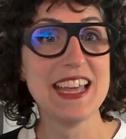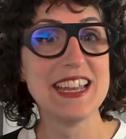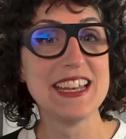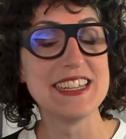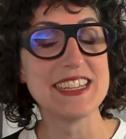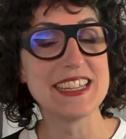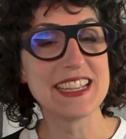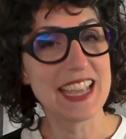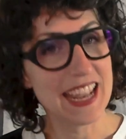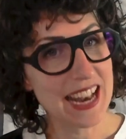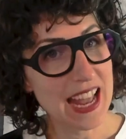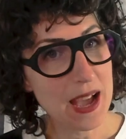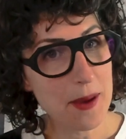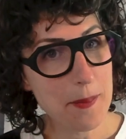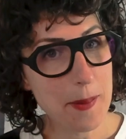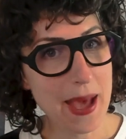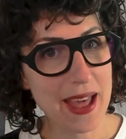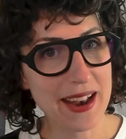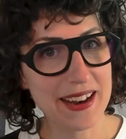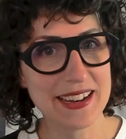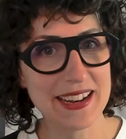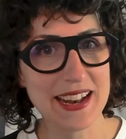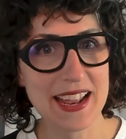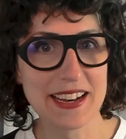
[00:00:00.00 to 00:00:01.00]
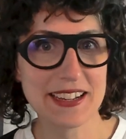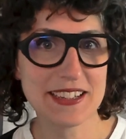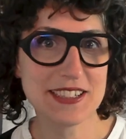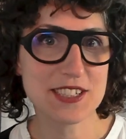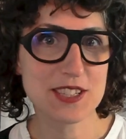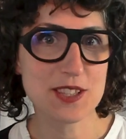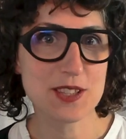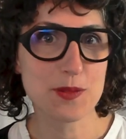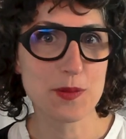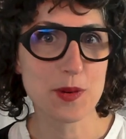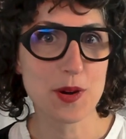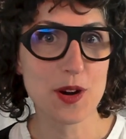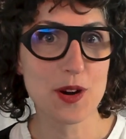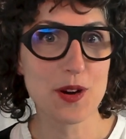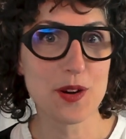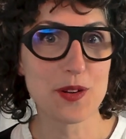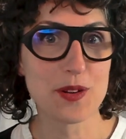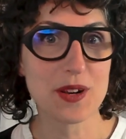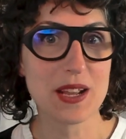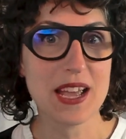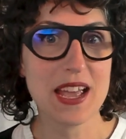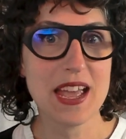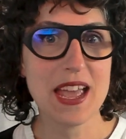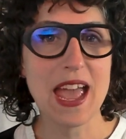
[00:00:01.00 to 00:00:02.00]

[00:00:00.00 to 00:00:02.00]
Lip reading: to get our pattern out into the world